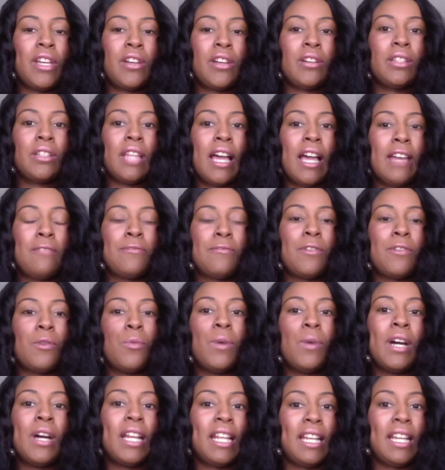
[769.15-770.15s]
your life for
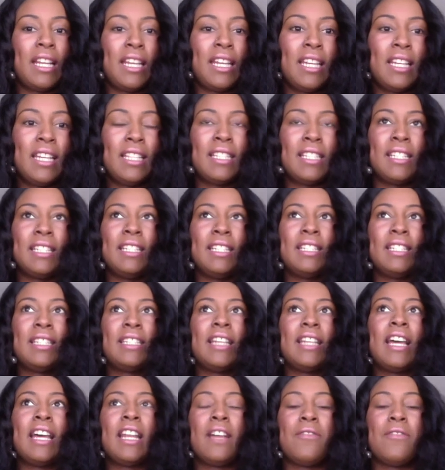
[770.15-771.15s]
what it is
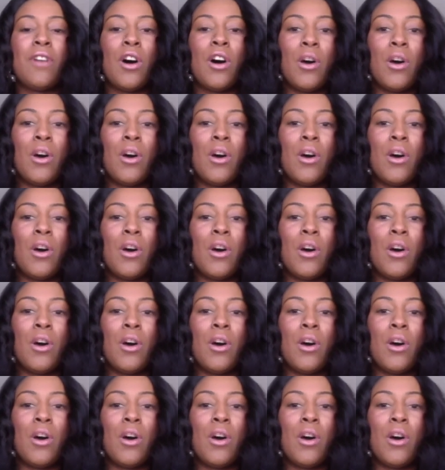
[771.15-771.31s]
instead of